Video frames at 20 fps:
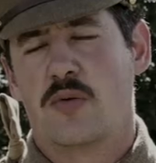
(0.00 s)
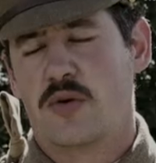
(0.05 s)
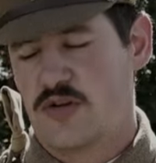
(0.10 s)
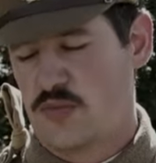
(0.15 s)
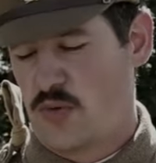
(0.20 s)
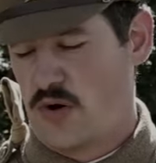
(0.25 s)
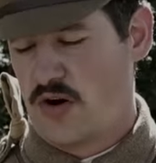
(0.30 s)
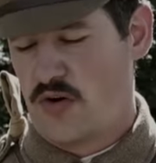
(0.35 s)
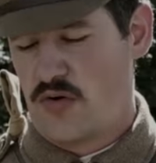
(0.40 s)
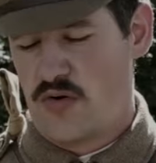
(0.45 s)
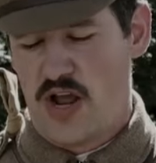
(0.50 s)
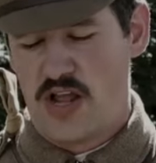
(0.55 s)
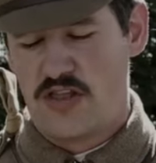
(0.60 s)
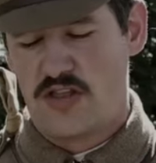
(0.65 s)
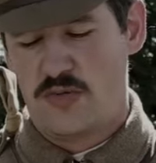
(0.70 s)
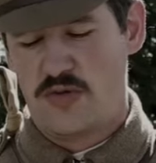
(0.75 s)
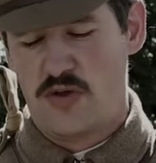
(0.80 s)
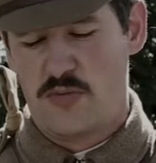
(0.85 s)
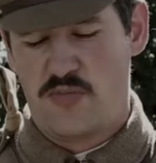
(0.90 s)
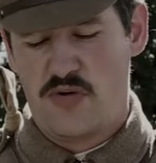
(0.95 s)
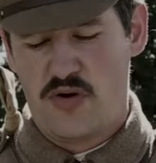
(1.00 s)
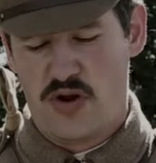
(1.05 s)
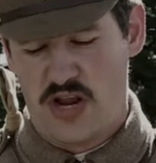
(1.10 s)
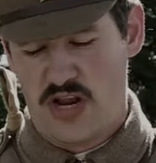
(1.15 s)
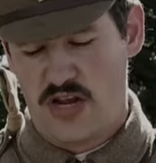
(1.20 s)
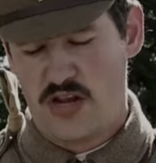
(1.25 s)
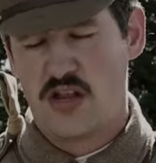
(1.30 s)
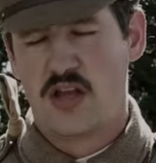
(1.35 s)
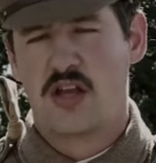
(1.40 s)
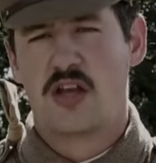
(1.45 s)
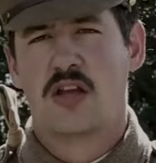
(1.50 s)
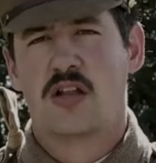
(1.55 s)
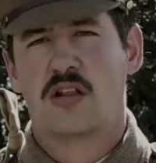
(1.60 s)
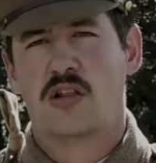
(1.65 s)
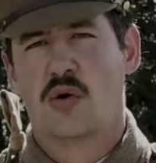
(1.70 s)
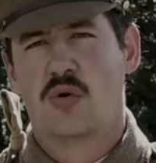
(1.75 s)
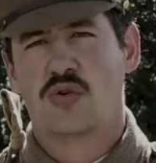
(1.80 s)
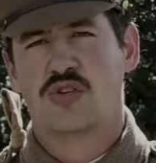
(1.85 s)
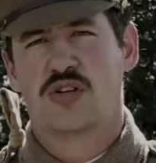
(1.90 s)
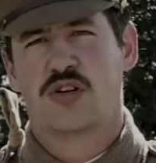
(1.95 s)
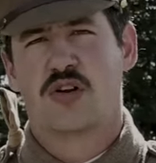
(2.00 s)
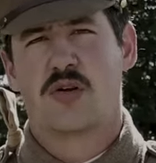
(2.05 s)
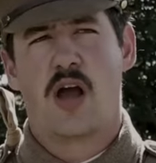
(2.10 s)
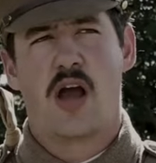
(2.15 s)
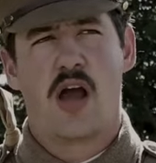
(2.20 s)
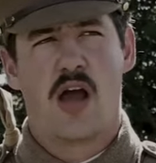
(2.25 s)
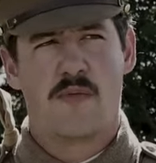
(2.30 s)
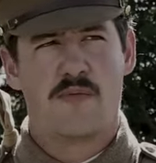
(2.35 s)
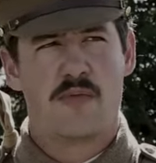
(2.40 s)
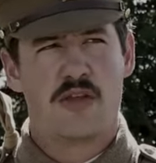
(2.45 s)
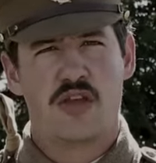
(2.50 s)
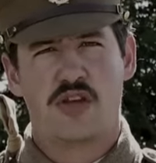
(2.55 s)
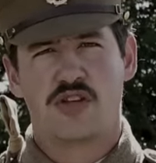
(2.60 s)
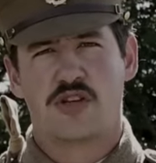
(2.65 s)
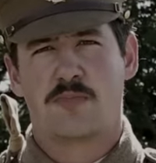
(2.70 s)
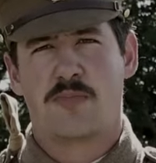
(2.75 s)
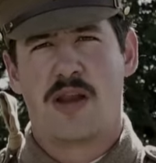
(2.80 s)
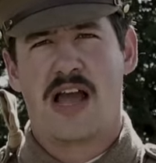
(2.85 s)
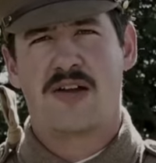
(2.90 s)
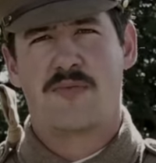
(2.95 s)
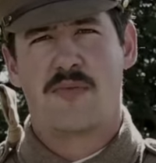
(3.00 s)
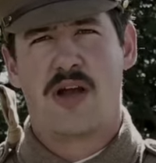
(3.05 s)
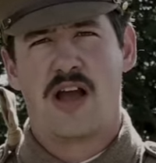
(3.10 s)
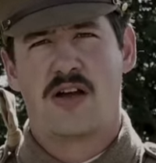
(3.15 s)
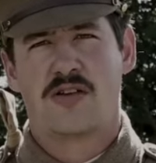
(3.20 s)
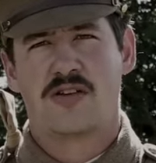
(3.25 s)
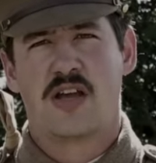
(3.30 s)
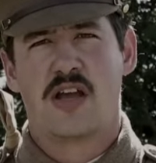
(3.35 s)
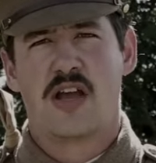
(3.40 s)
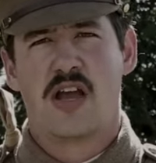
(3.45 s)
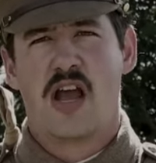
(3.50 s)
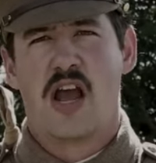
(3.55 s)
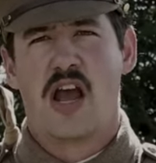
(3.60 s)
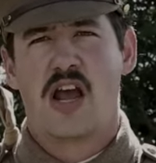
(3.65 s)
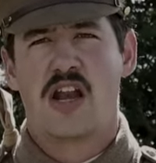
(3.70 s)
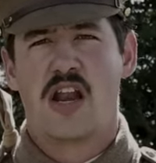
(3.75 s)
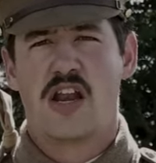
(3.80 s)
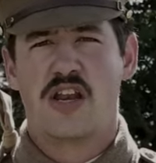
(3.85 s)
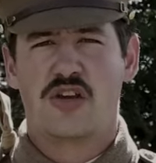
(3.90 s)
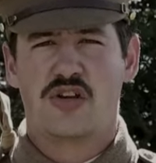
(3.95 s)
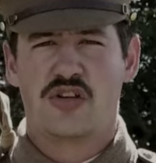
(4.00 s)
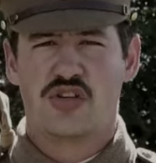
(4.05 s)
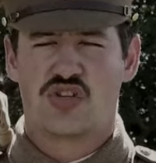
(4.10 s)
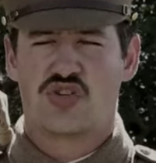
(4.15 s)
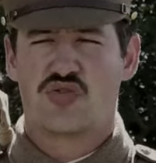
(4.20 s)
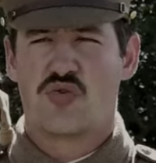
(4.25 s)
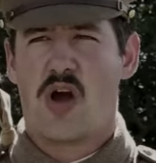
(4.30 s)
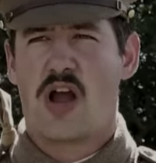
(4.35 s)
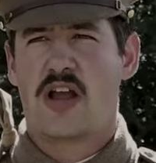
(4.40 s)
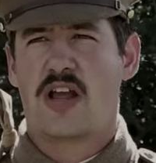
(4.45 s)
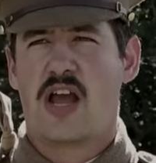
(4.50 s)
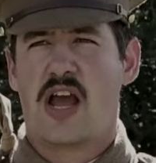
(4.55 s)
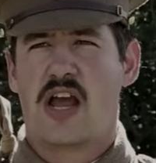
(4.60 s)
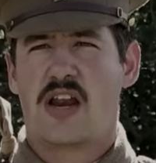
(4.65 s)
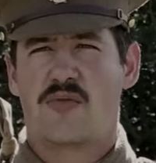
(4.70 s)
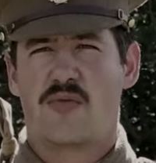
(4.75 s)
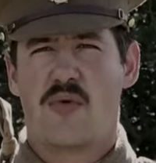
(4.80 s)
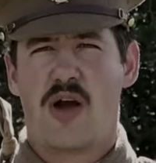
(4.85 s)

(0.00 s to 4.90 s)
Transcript: which were a grenade that you put in, launch, use a blank round, and then you could strike at a